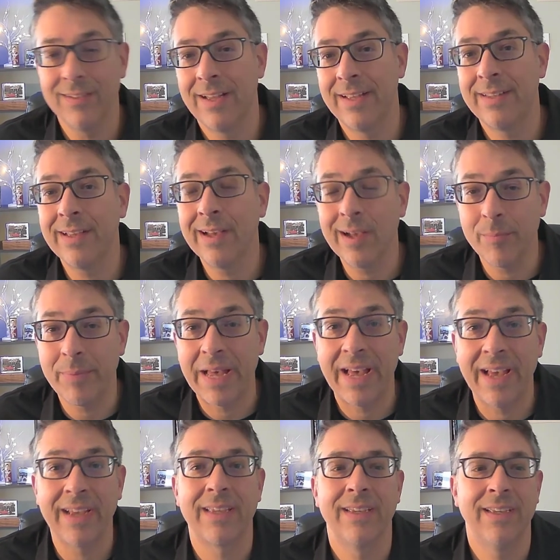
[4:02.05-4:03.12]
I cut
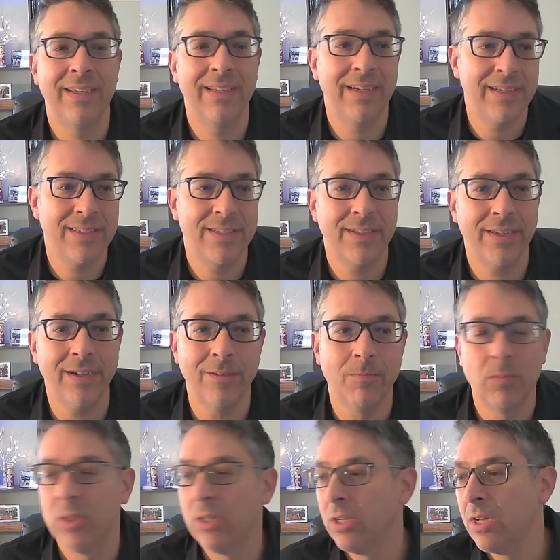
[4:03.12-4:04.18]
back and I sell.
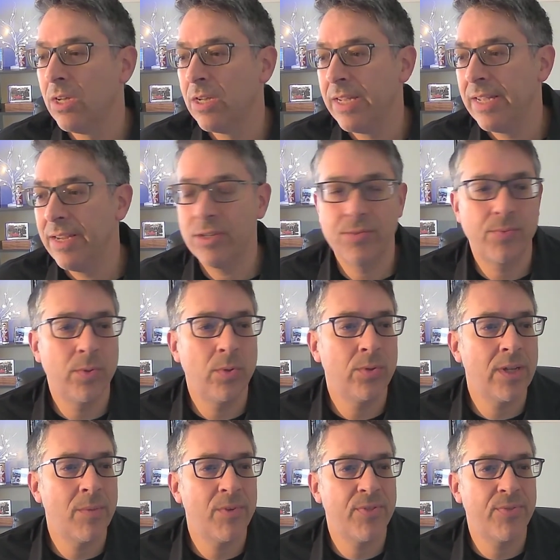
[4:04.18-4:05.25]
Here's rule
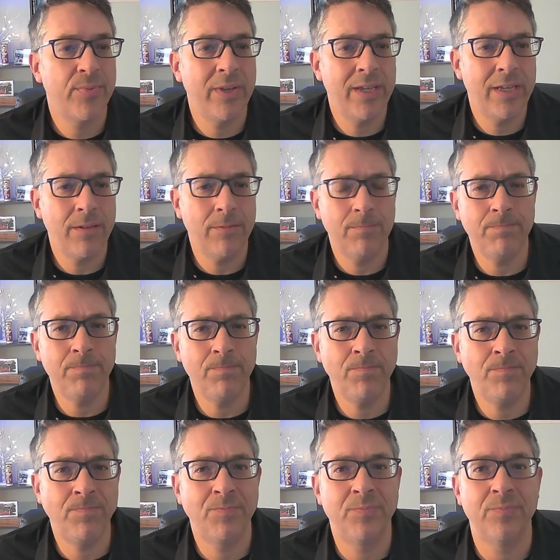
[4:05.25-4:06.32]
number three,
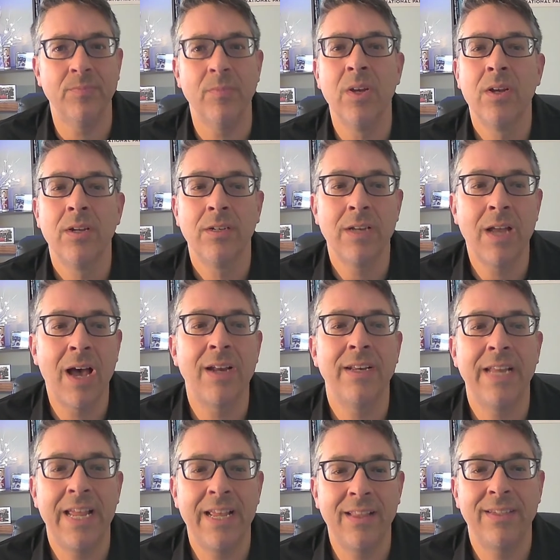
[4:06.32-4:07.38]
not
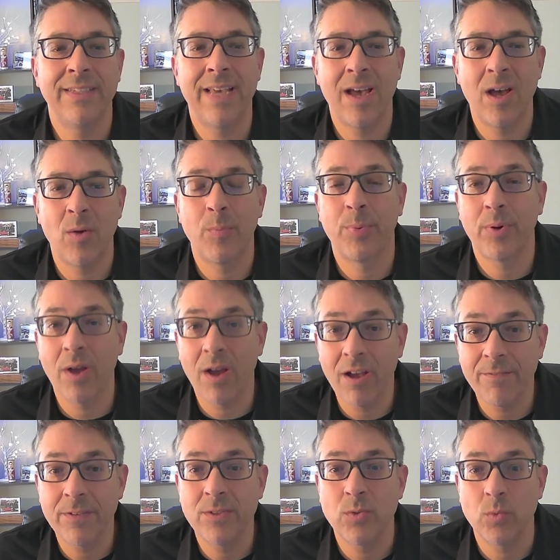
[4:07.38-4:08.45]
nailing down
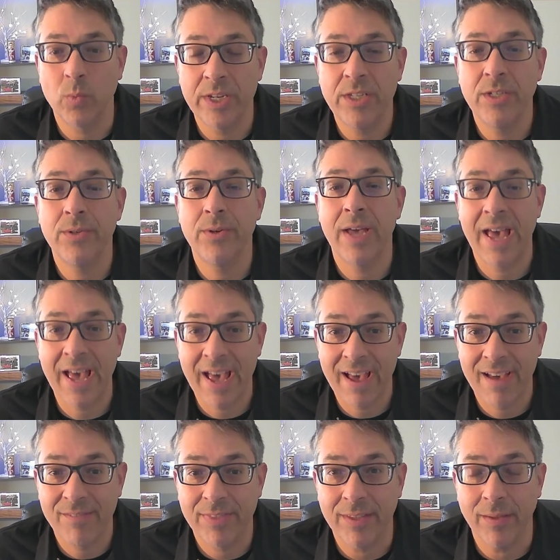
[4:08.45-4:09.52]
profits when you
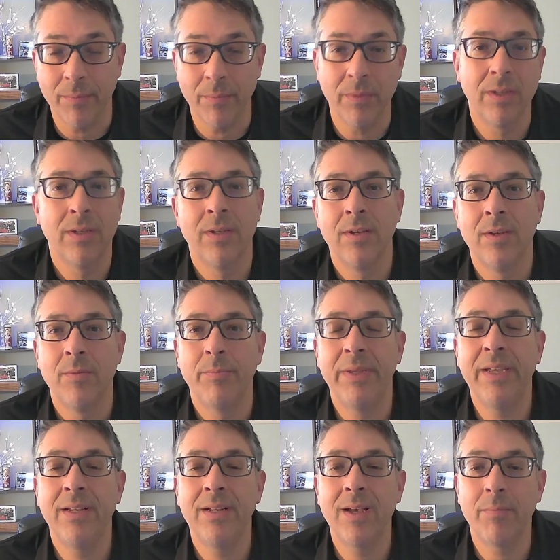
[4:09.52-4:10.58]
have them.
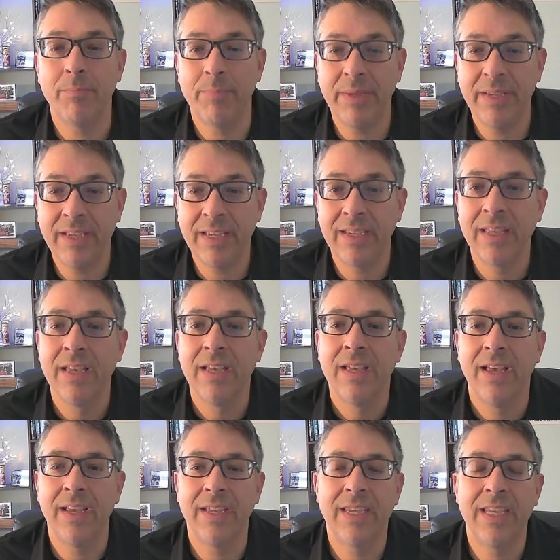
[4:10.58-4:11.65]
Being up big
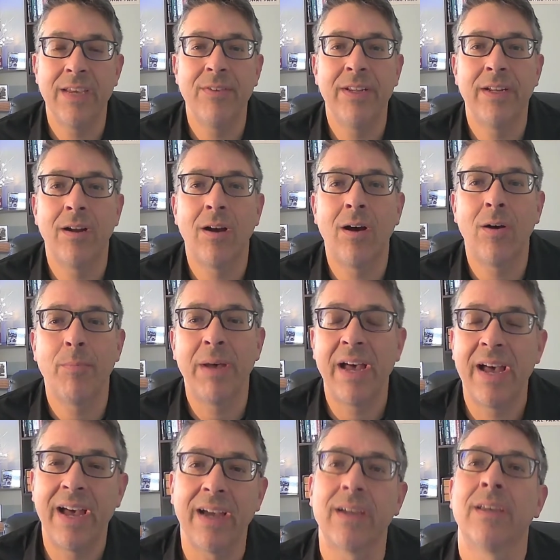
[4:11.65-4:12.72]
and giving it all
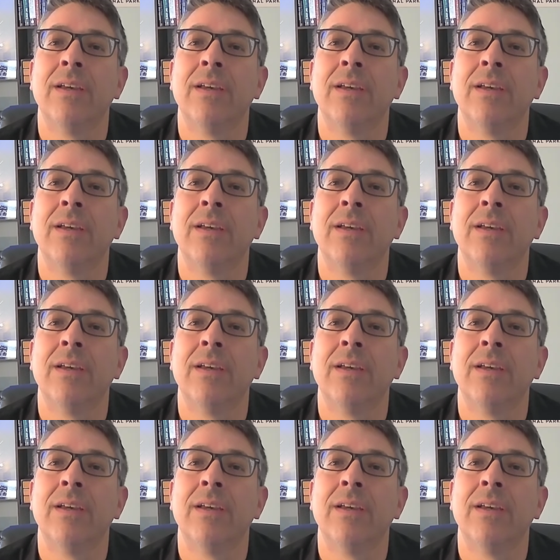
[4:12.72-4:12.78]
back.